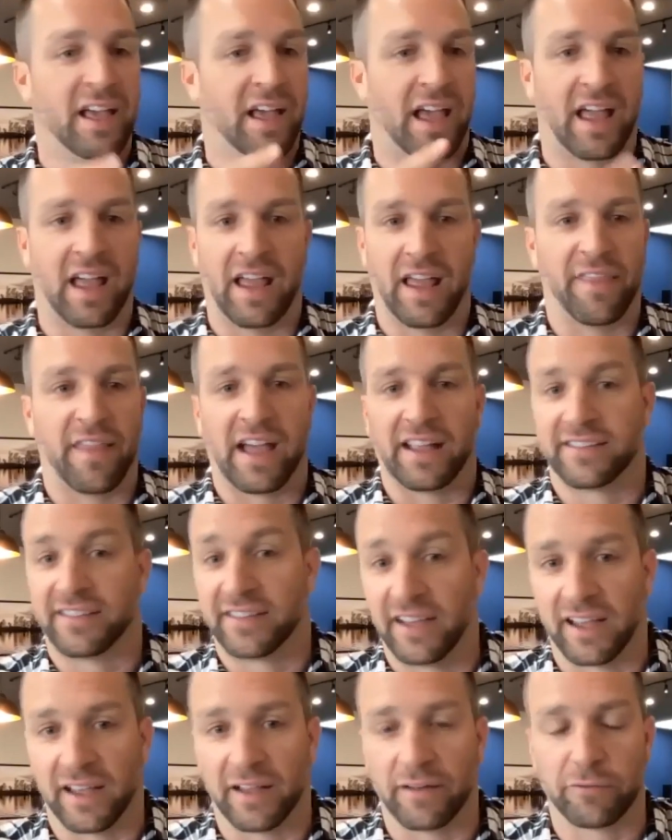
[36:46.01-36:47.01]
And
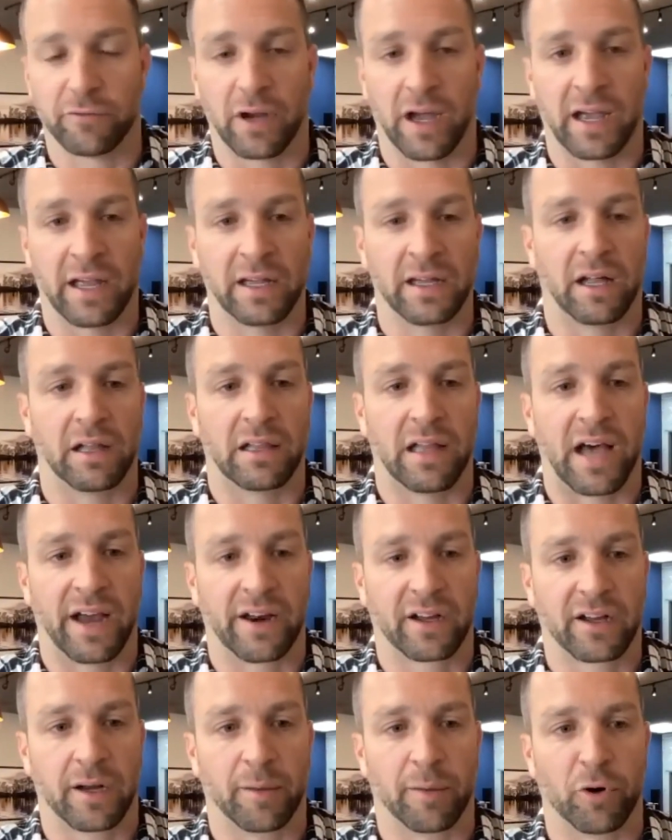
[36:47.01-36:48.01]
that's it, right? A
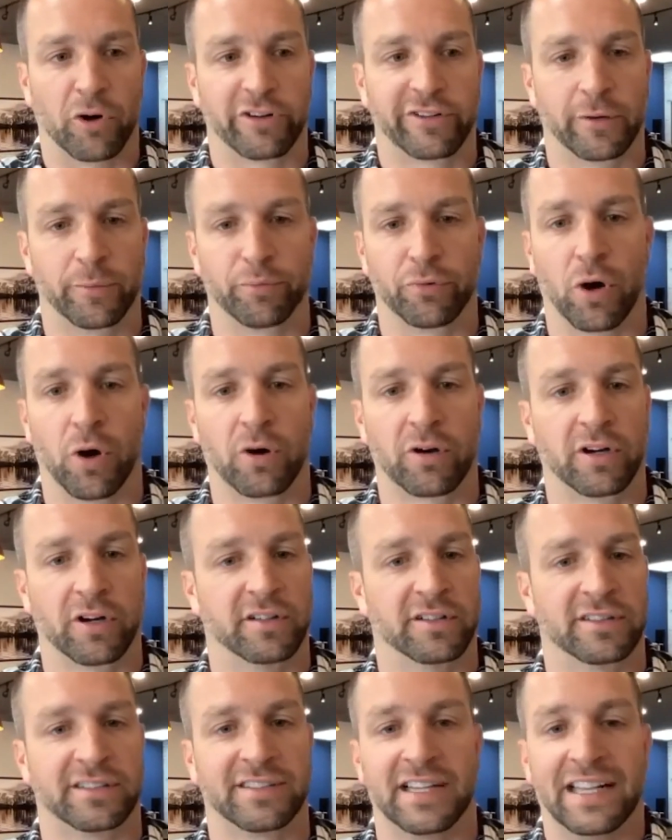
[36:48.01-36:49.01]
lot of commercial
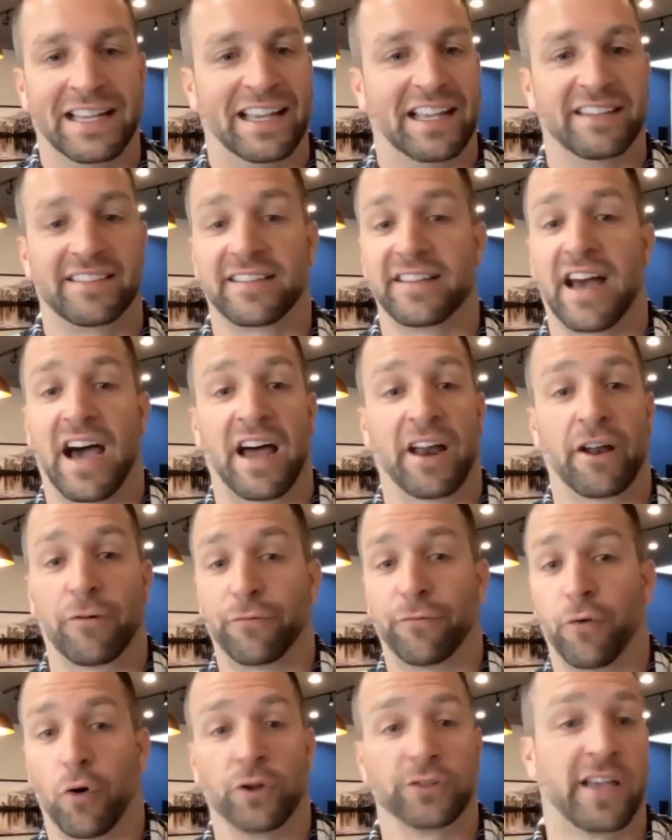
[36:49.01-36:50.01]
brokers, it's not a
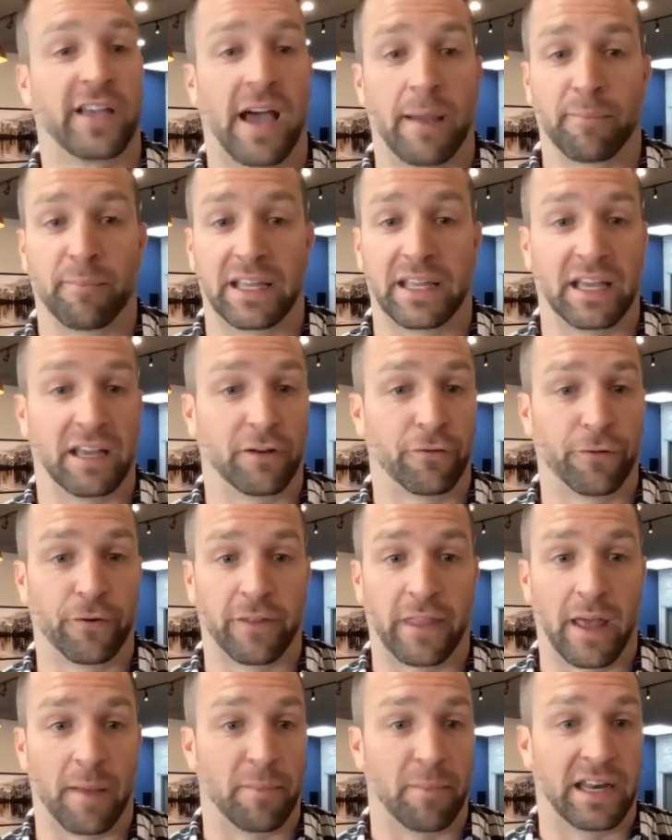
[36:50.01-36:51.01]
full-time gig
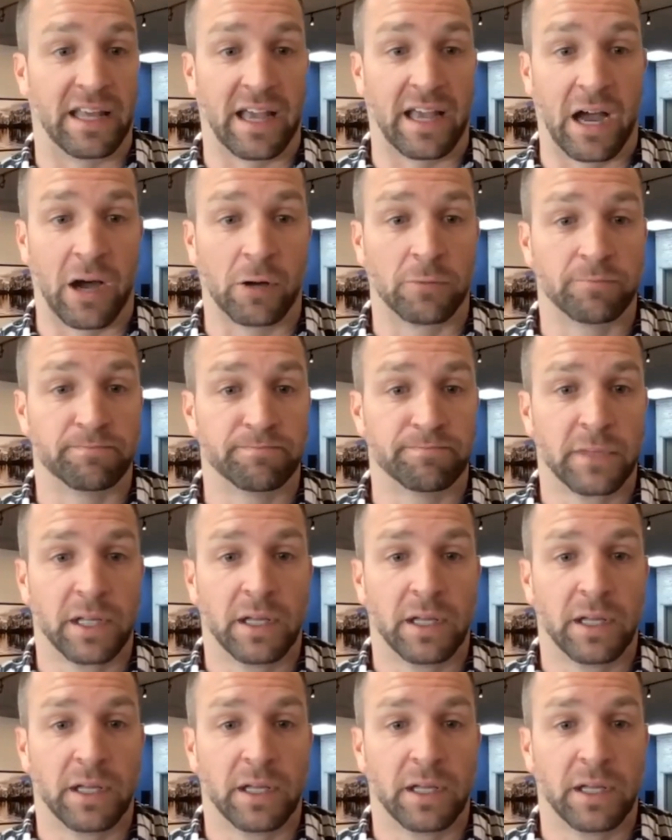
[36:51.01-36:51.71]
for them anyhow.